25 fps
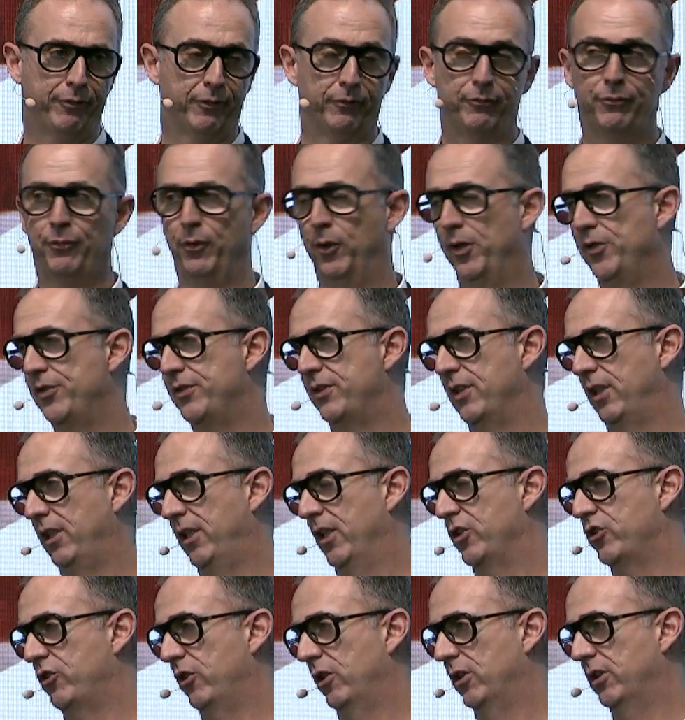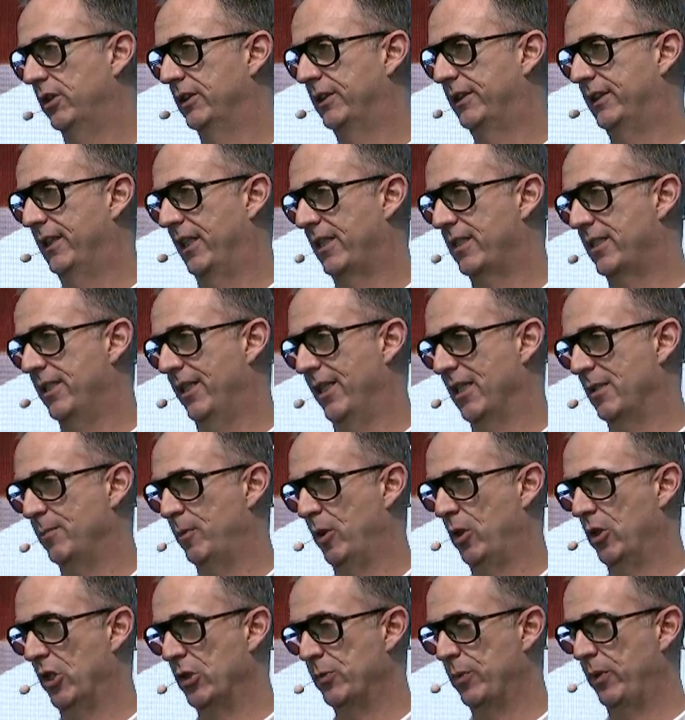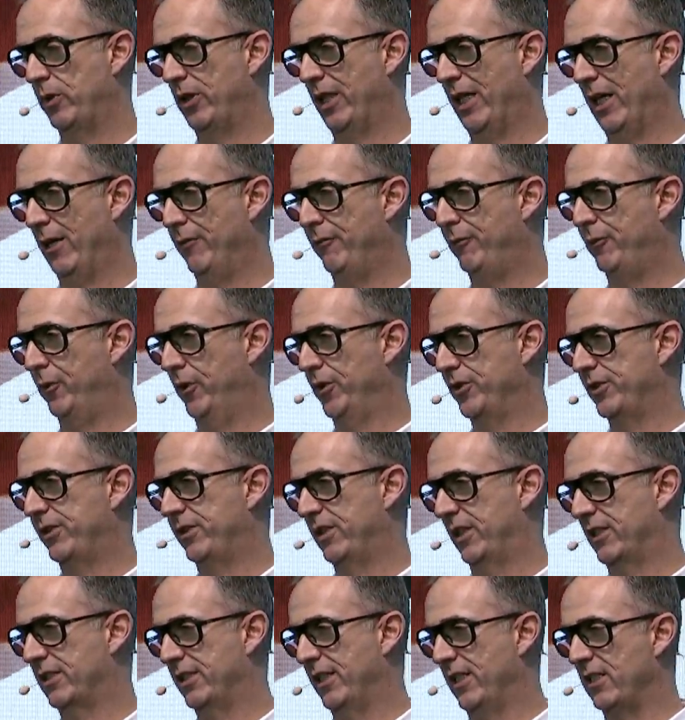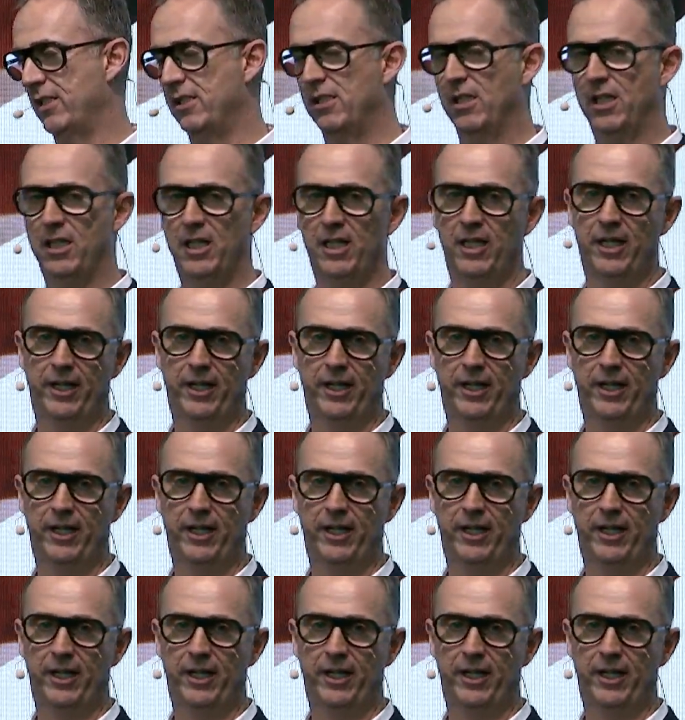first initial success, because when you have first success